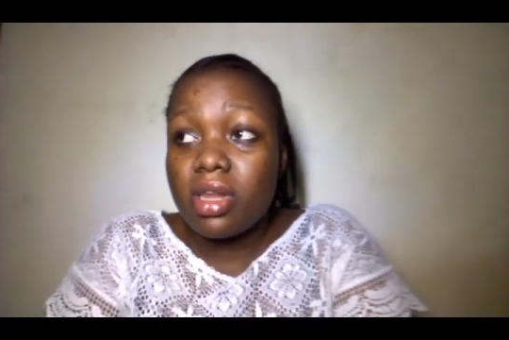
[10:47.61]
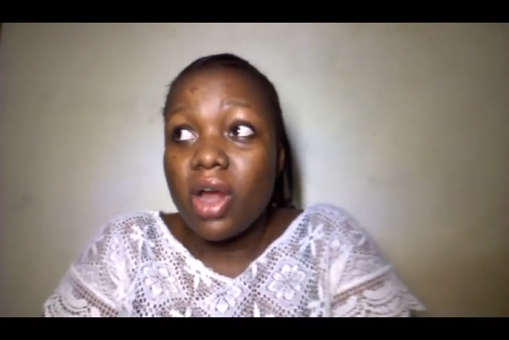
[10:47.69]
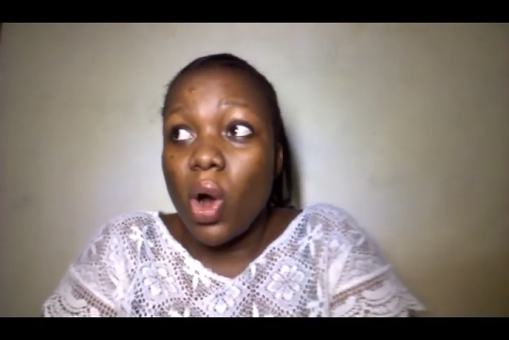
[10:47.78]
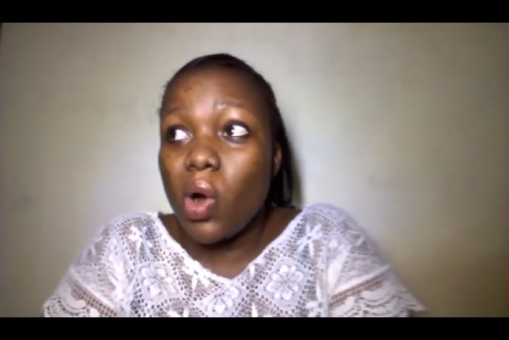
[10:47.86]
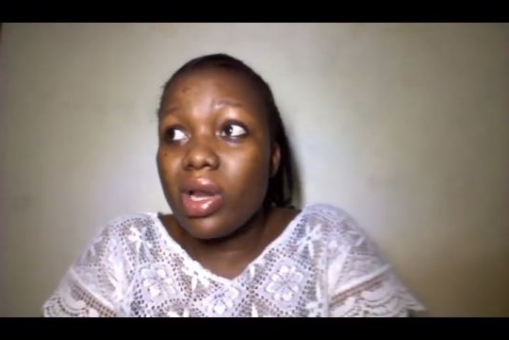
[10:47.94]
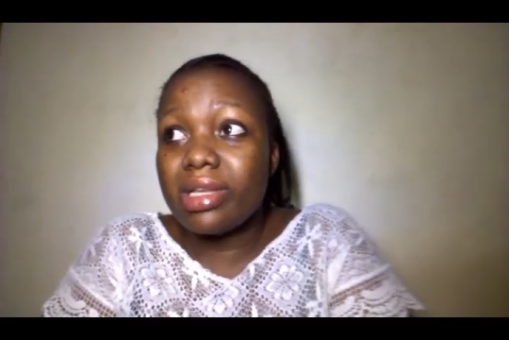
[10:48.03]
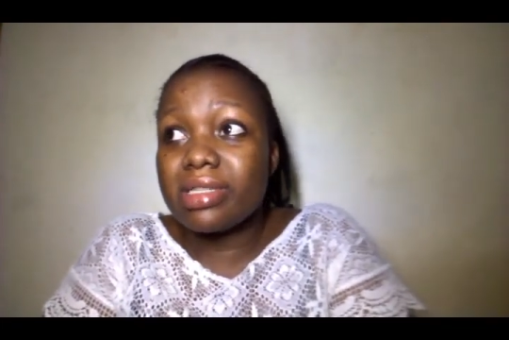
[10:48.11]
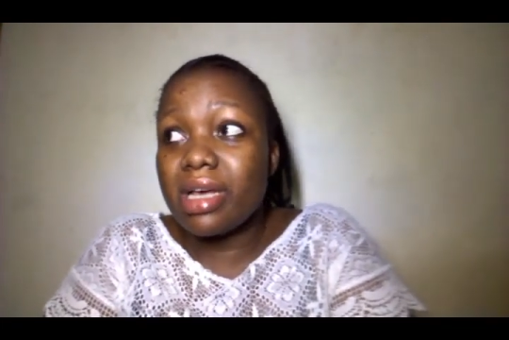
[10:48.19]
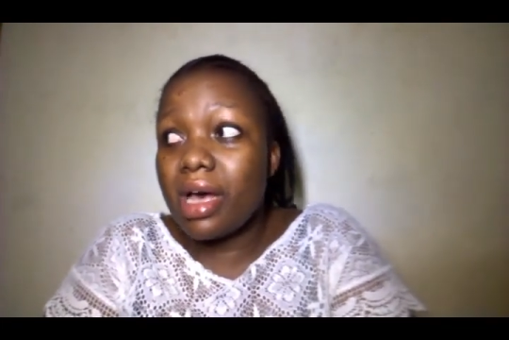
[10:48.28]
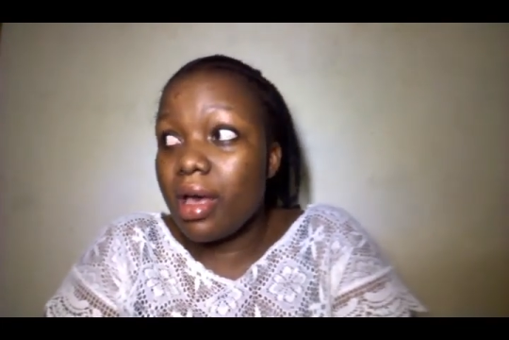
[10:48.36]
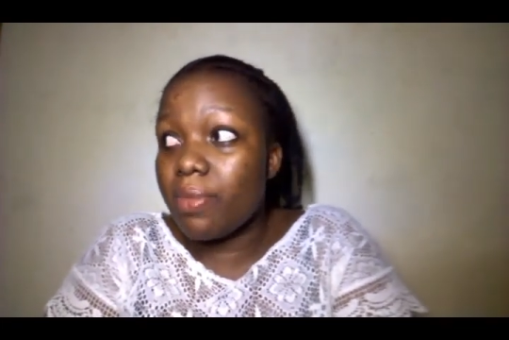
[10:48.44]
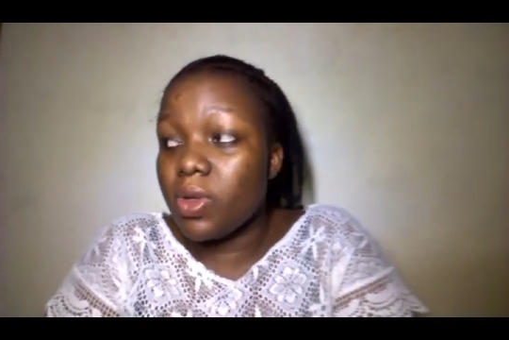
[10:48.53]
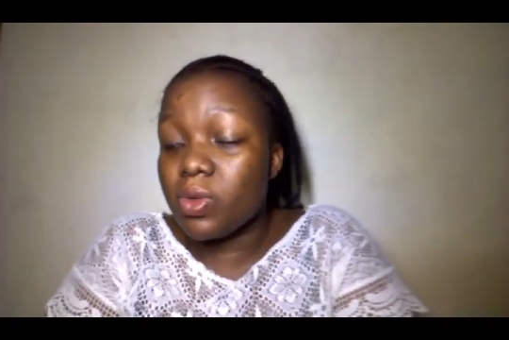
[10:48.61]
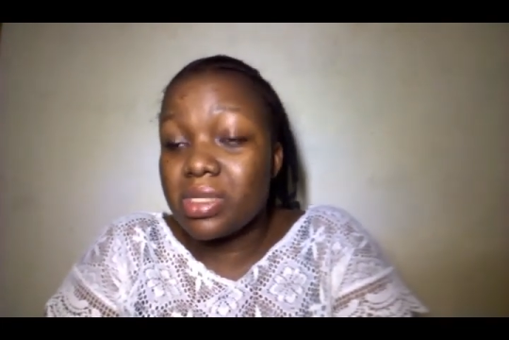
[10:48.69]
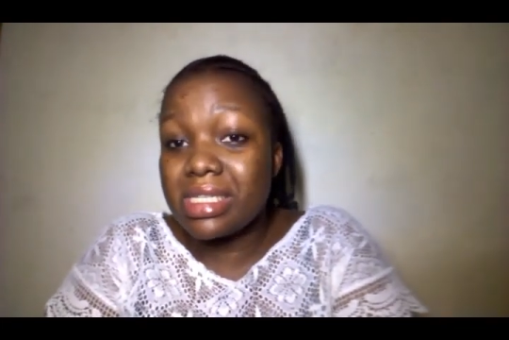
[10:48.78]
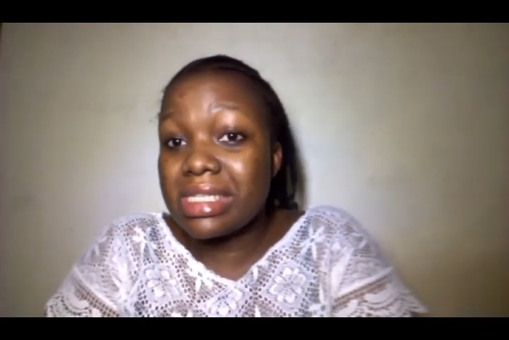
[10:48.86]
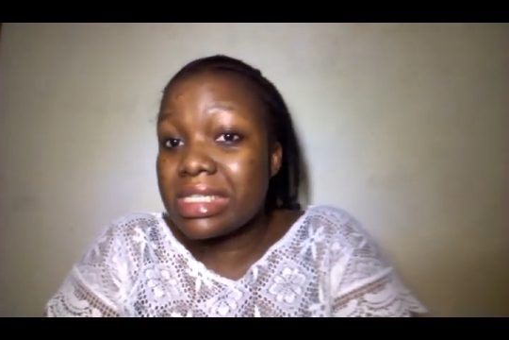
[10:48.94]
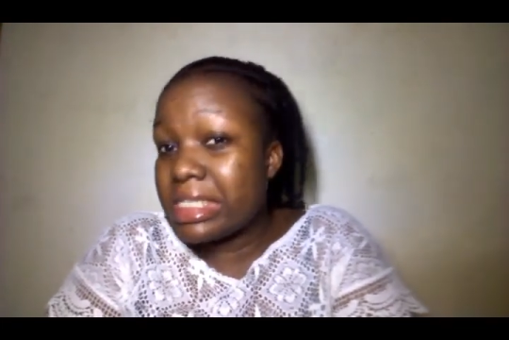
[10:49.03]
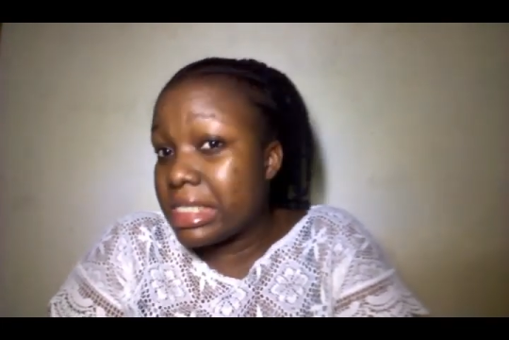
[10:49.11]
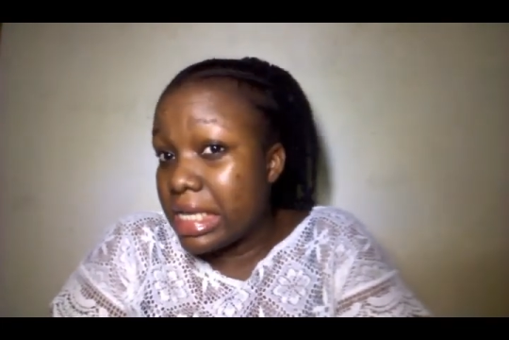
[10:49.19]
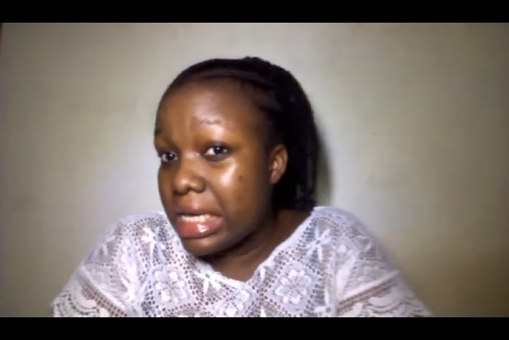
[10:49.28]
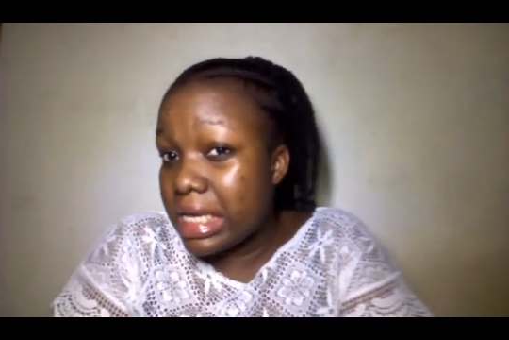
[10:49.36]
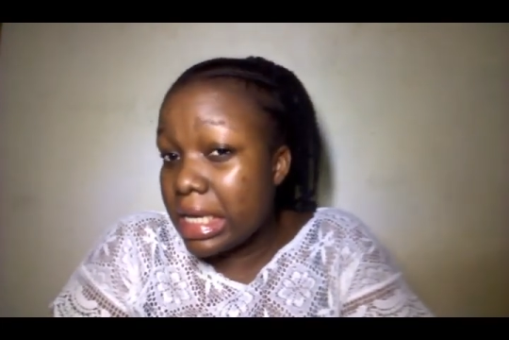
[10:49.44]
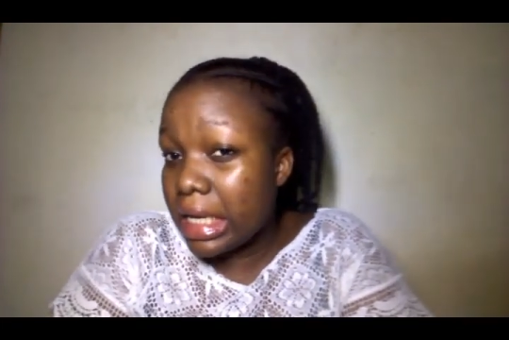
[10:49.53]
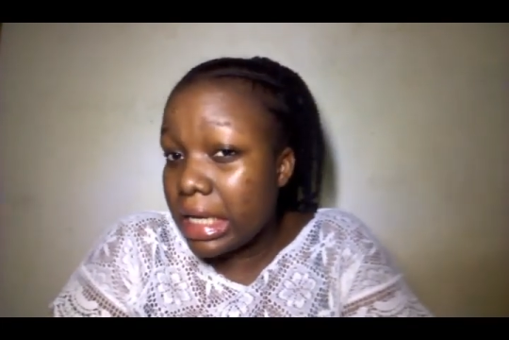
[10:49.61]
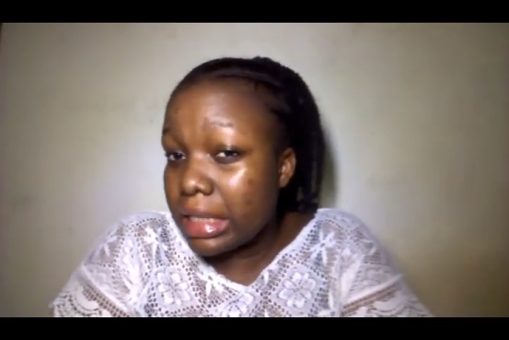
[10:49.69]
The only time you see